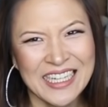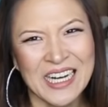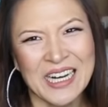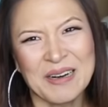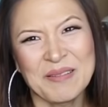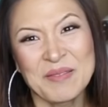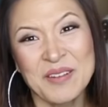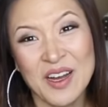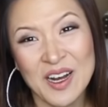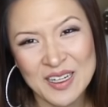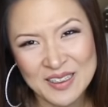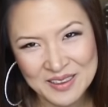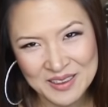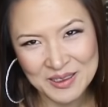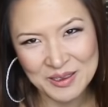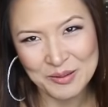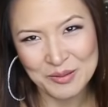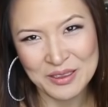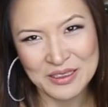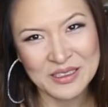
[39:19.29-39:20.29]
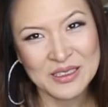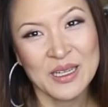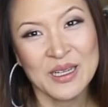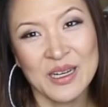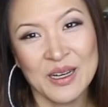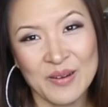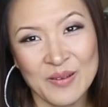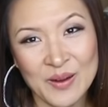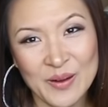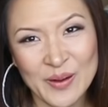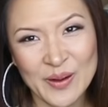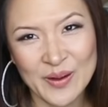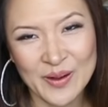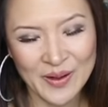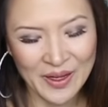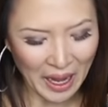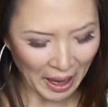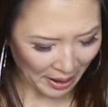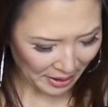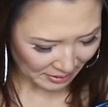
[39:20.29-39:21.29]
Obnoxious ones, not everyone,
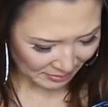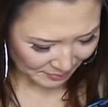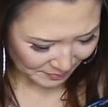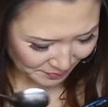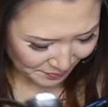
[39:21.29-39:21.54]
okay?